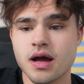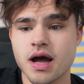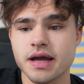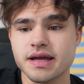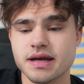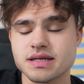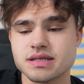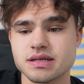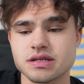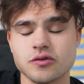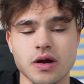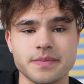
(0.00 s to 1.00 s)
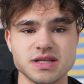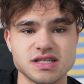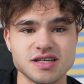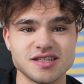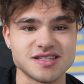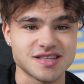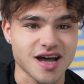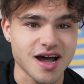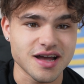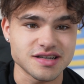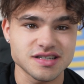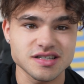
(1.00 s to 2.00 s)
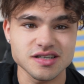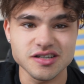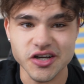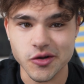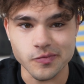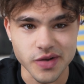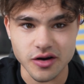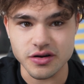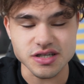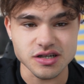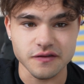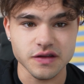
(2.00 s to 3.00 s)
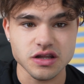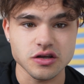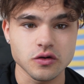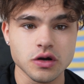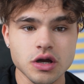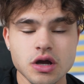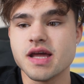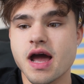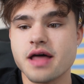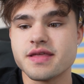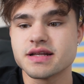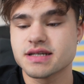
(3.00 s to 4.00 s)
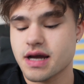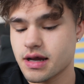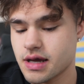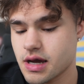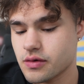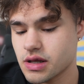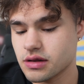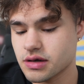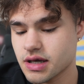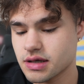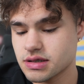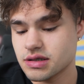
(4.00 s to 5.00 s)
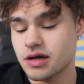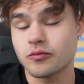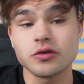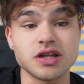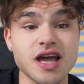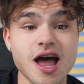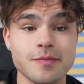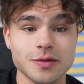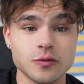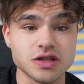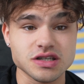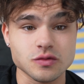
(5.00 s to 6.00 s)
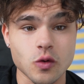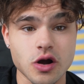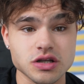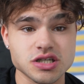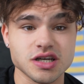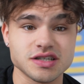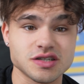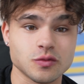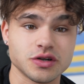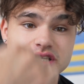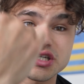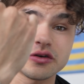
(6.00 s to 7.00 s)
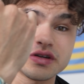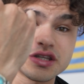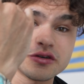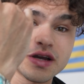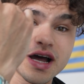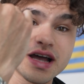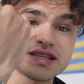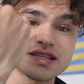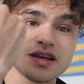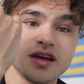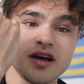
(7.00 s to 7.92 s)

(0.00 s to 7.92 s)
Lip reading: I guess, discrepancy in size in comparison of the two. Yeah, that's kind of how I look at it. I'm really happy with this watch. I just wanted to show it to you guys.